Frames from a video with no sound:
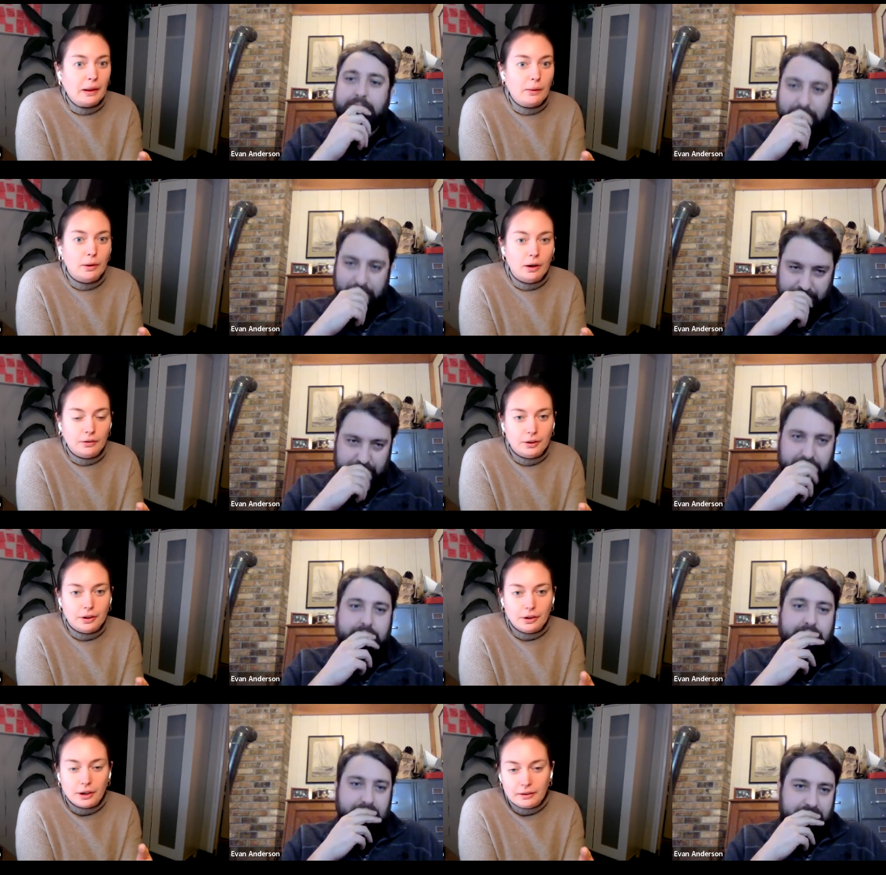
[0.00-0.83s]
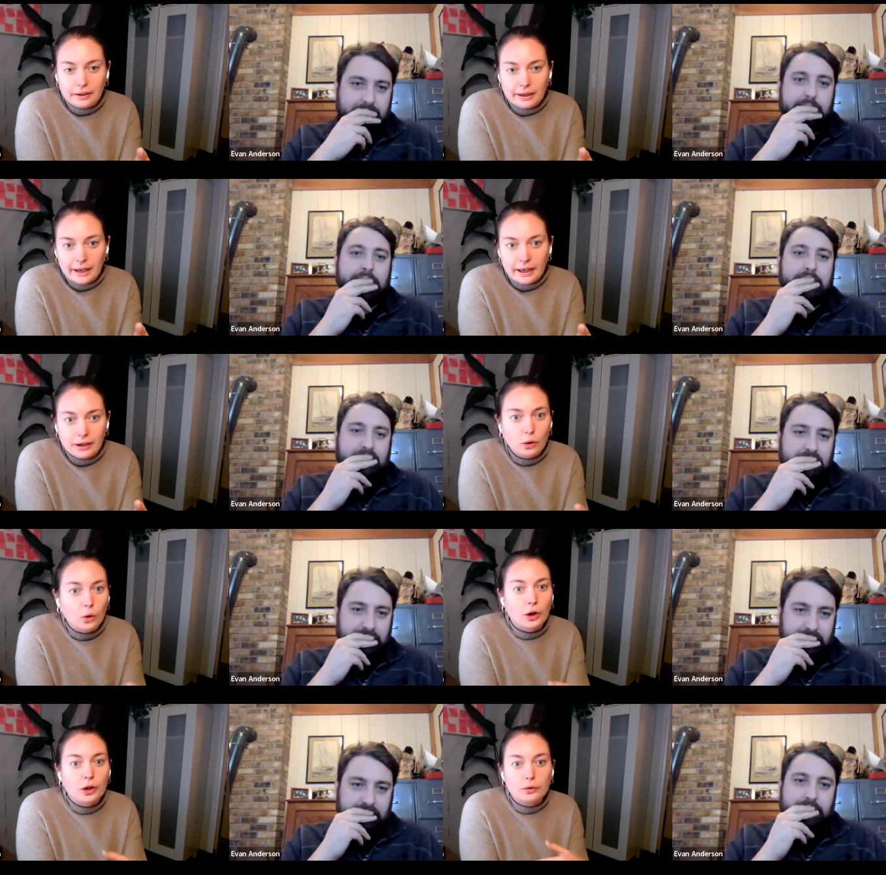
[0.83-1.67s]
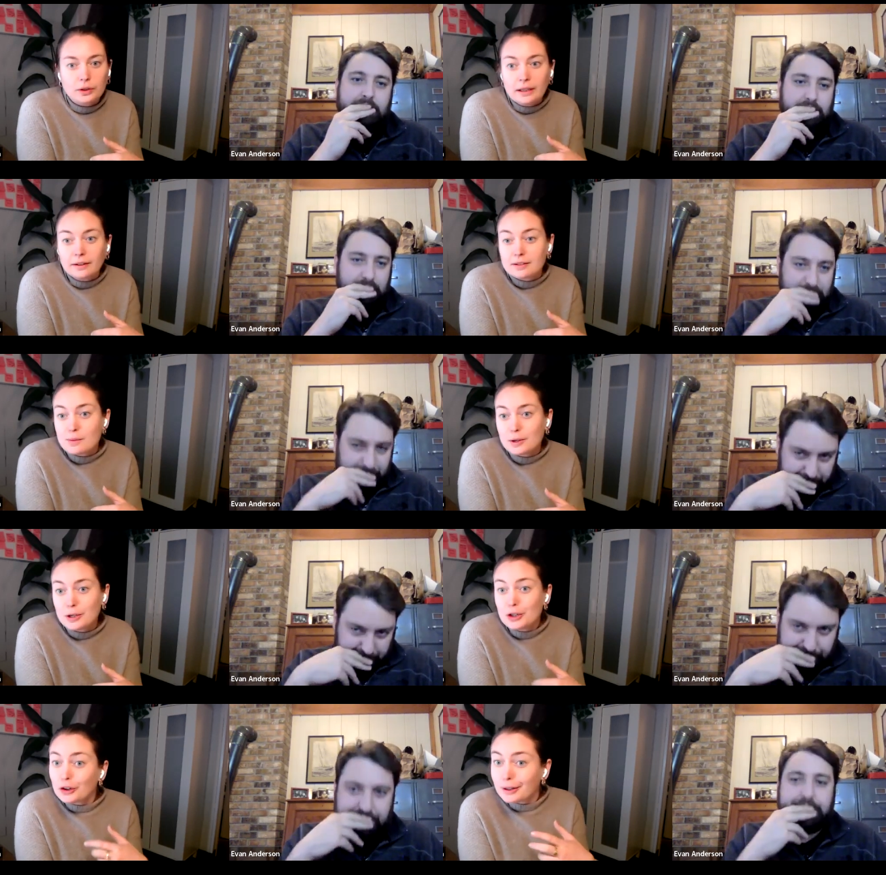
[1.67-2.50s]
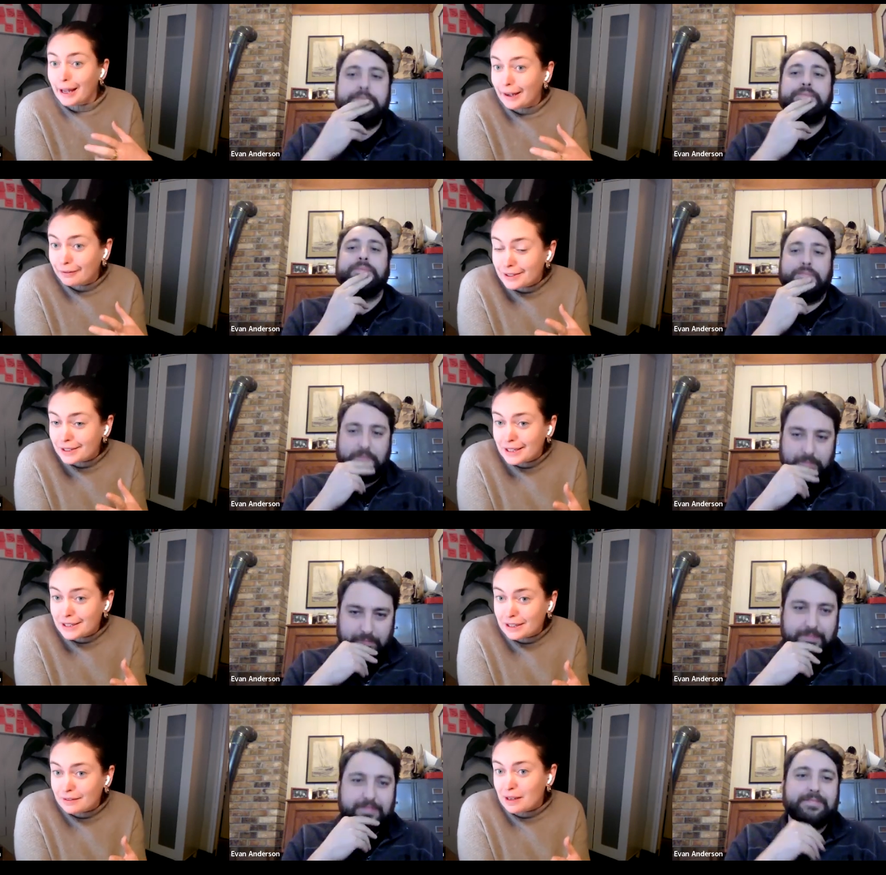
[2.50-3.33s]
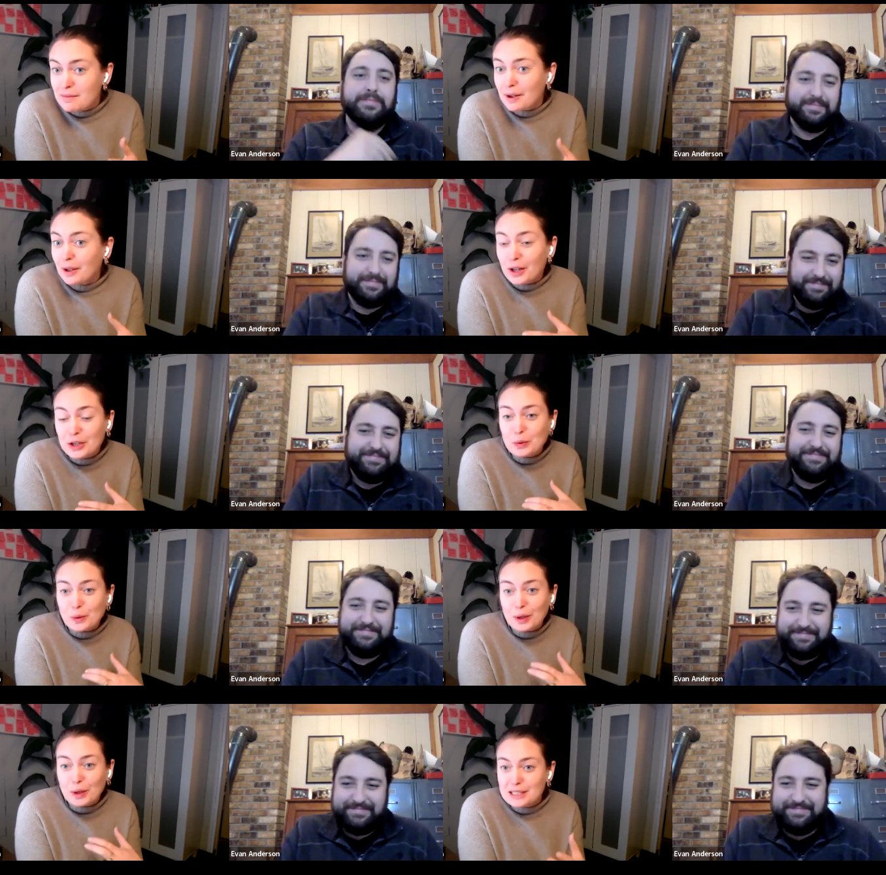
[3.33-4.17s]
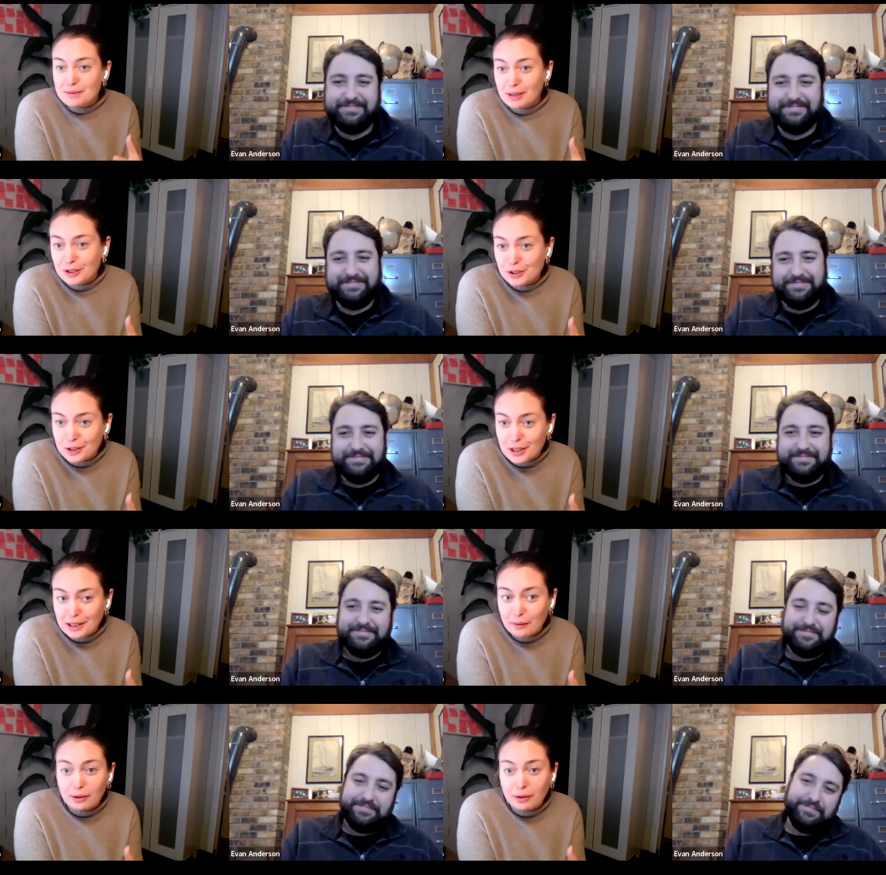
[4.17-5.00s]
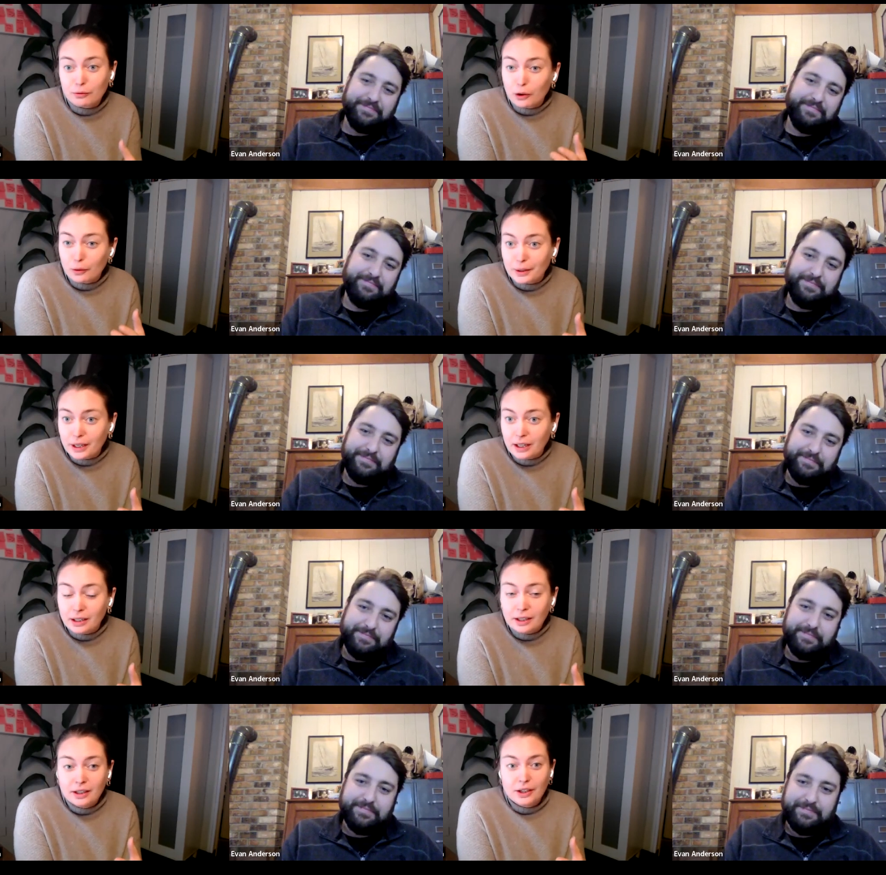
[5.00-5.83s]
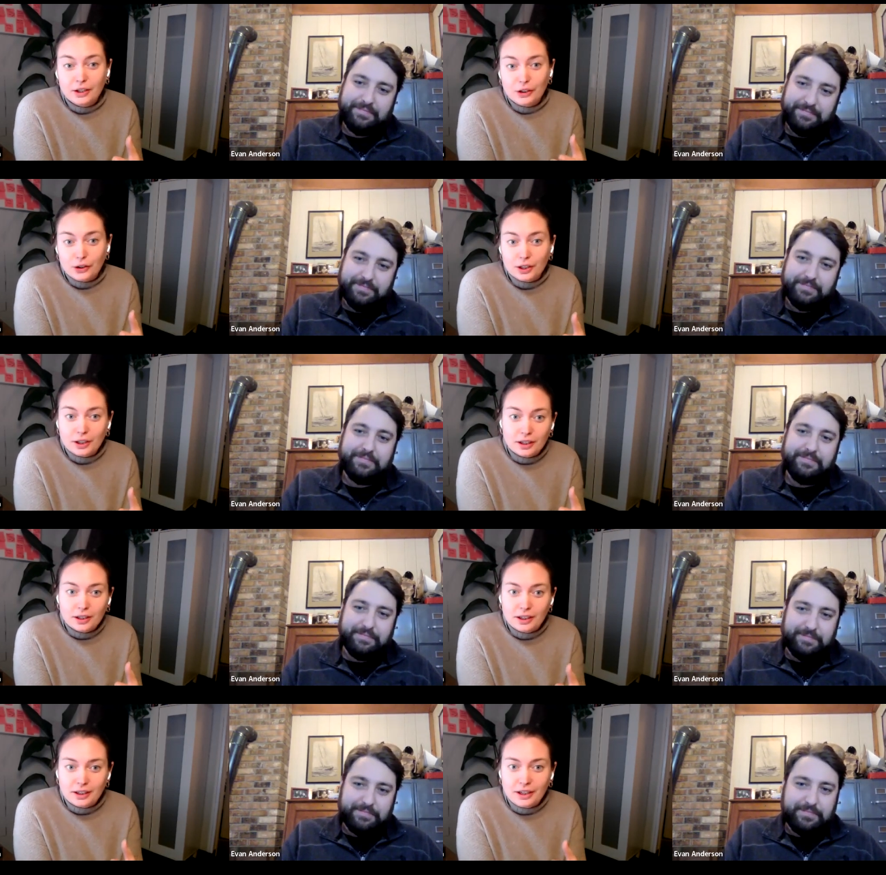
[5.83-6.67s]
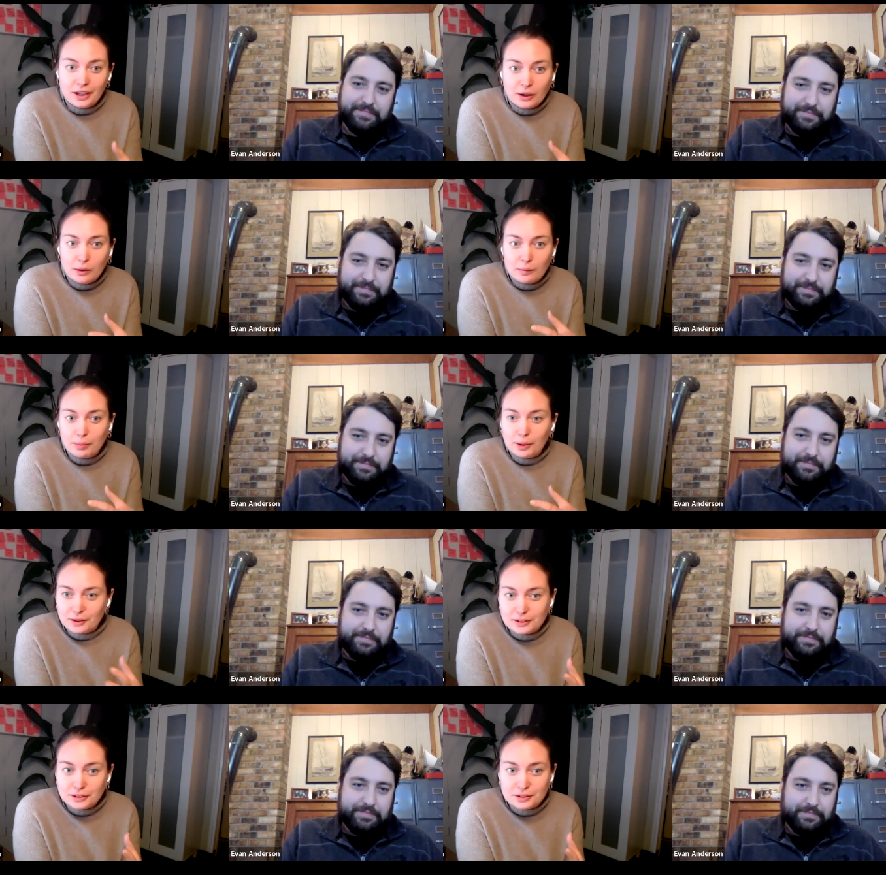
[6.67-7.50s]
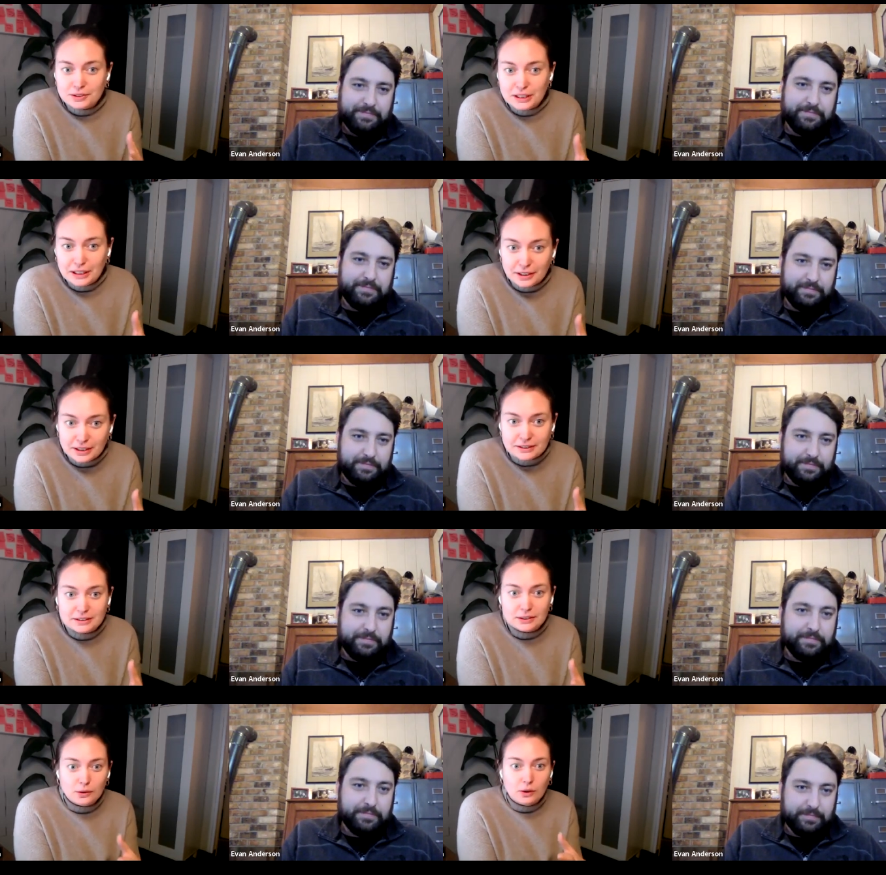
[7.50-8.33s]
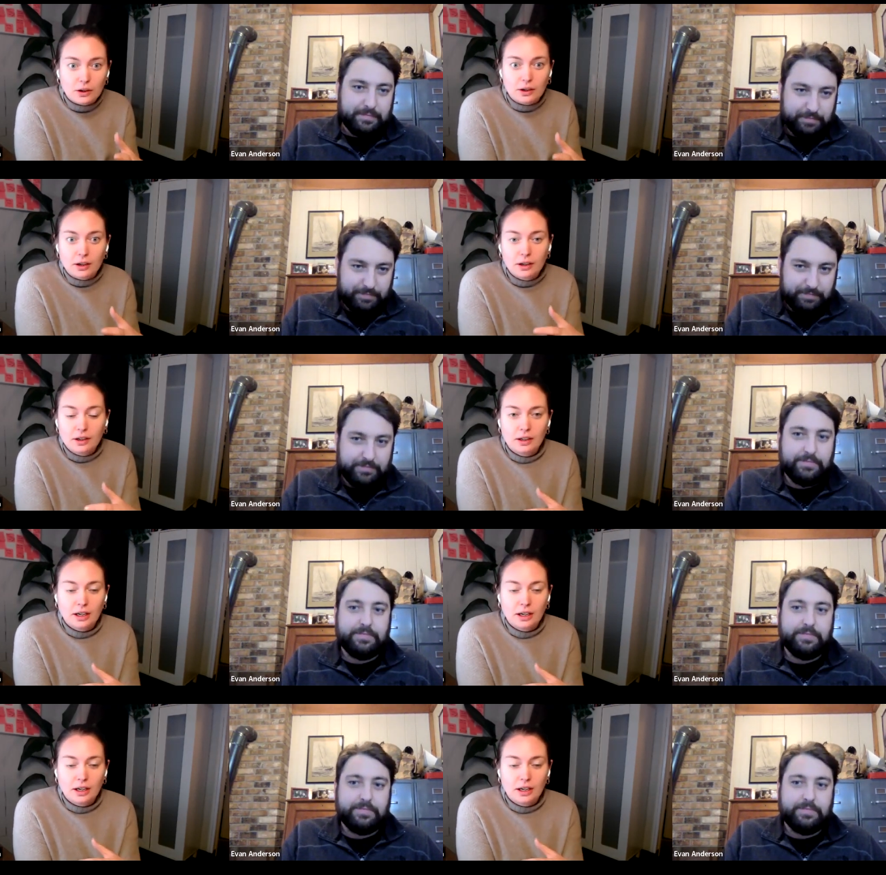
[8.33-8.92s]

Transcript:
Speaker 1: that they were honoring your NDA, or you sent someone in your life a sensitive email and you wanted to make sure that they weren't forwarding your, you know, personal secrets, or